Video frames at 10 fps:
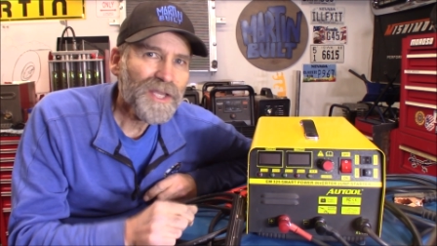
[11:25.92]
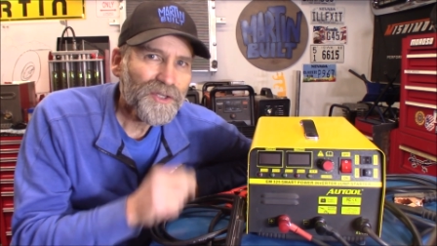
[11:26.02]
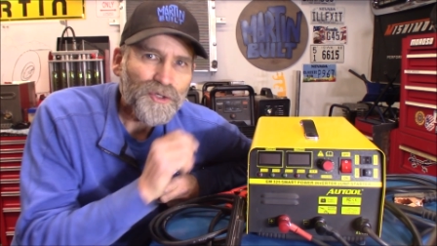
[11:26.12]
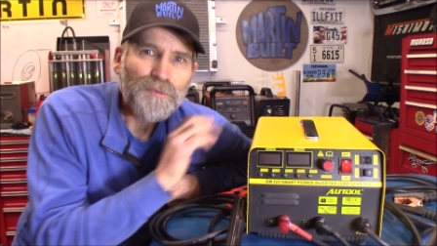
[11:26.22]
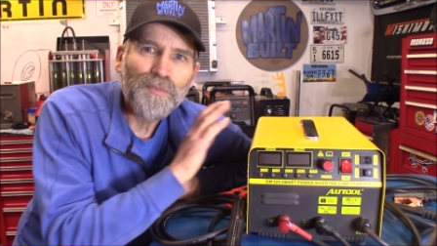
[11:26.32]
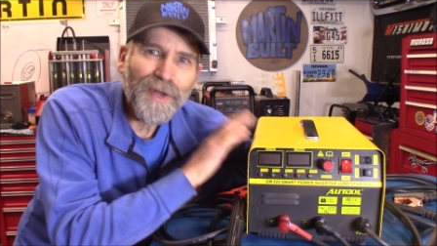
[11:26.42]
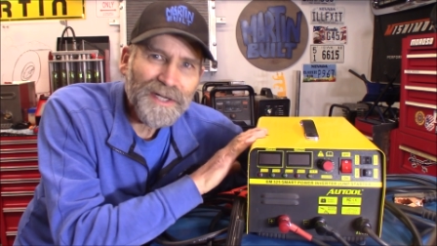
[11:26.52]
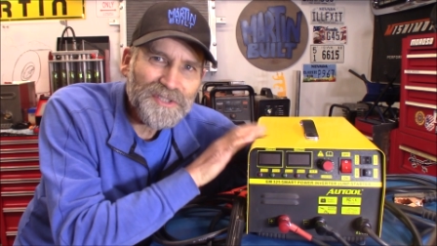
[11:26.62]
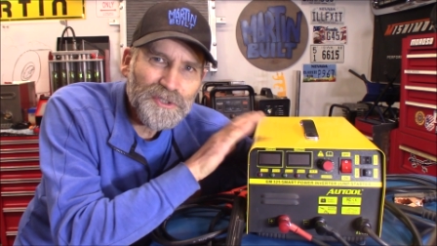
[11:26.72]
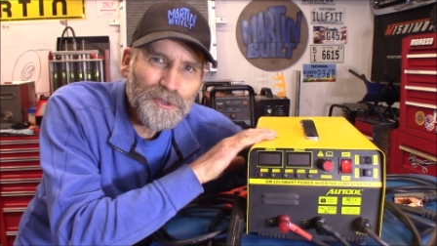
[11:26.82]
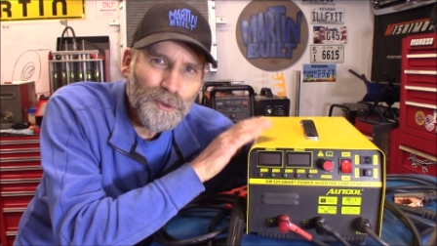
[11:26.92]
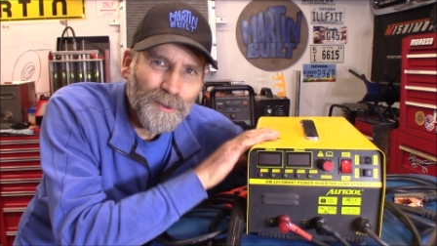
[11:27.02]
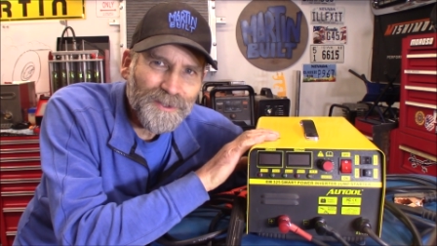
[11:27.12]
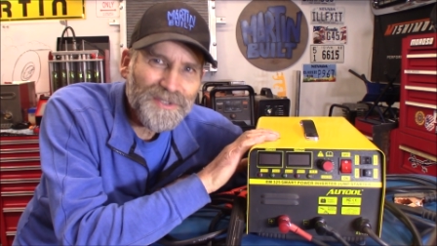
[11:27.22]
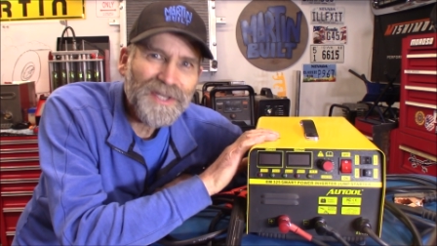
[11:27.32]
to products and
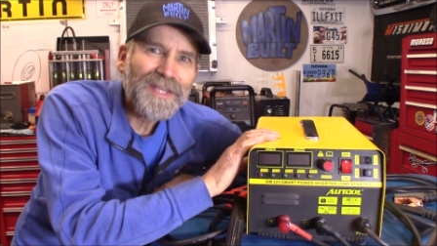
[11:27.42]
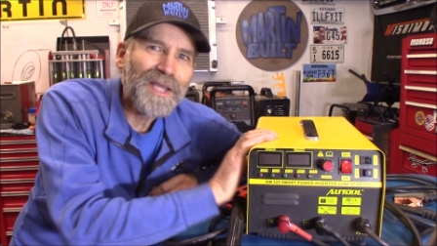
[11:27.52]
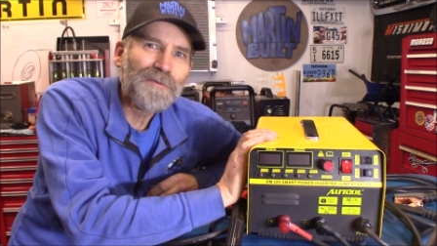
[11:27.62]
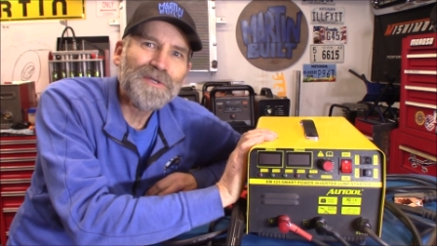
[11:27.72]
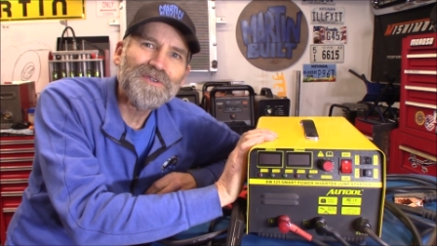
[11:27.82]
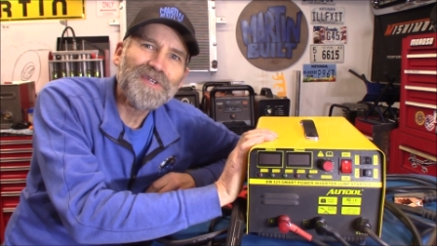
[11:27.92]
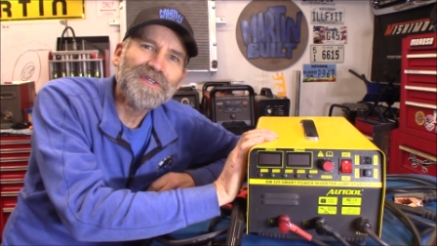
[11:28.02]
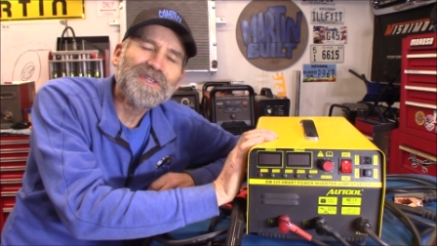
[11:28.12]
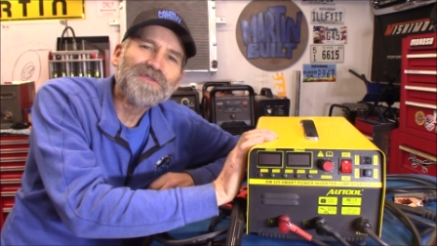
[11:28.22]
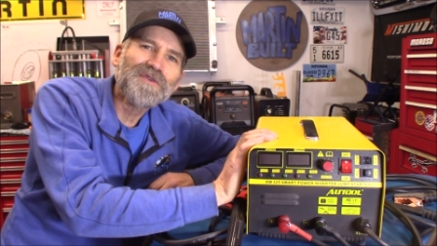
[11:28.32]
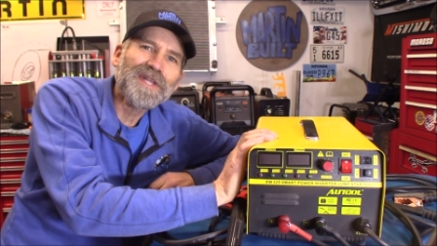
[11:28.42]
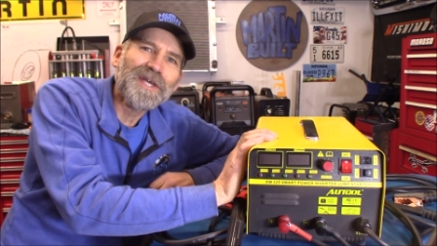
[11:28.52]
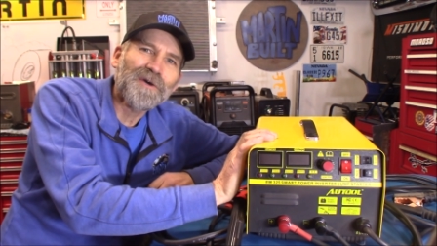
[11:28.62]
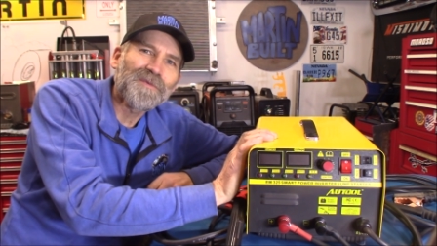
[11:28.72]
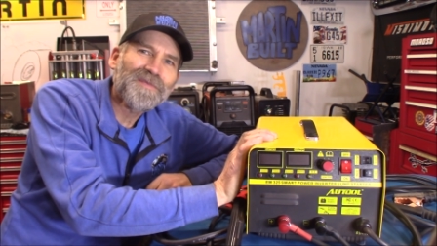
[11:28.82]
tools that we used in this
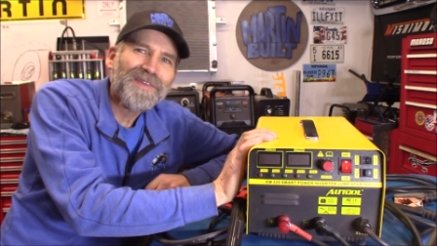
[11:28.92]
video.